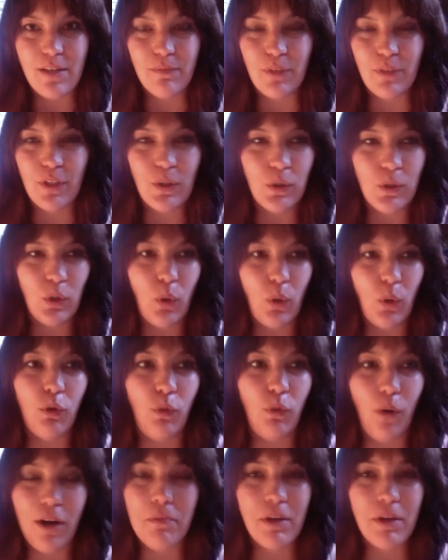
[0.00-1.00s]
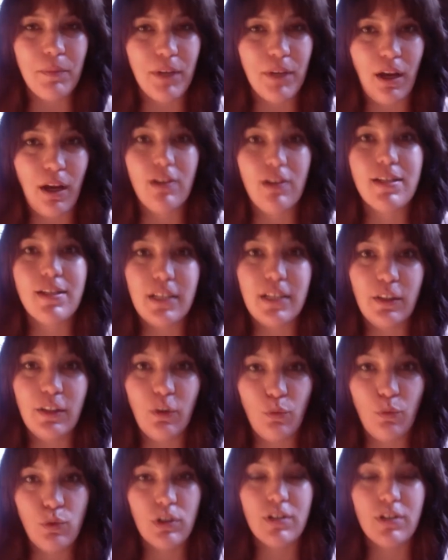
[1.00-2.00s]
you know global warming but honestly
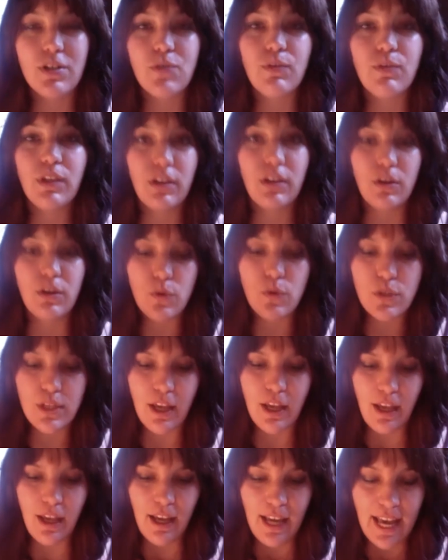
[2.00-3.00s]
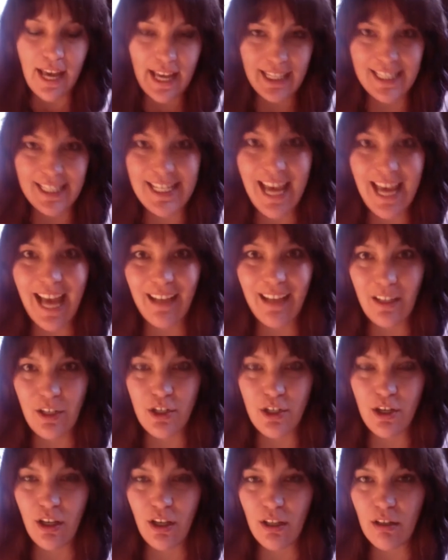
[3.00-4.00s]
the words we use and attack
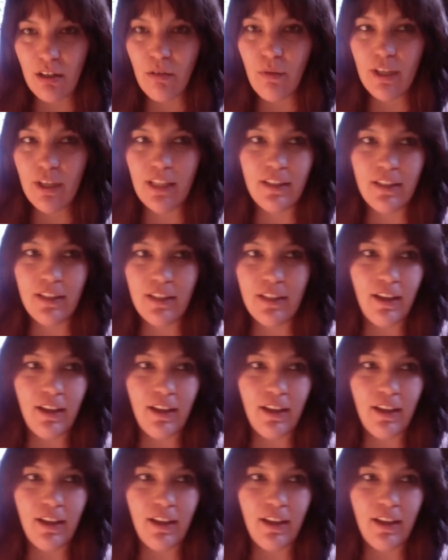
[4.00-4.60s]
each other with